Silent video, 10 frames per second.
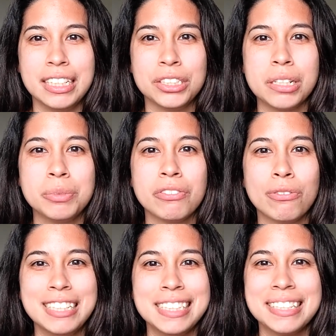in terms of
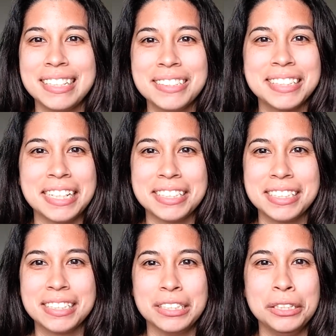what skill
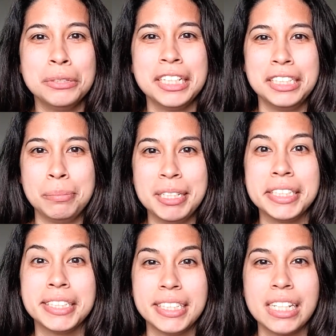sets you need to be
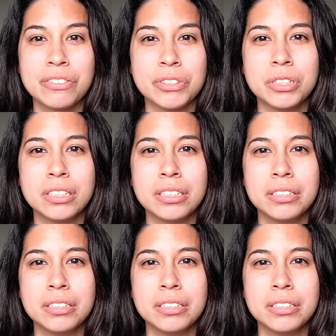successful.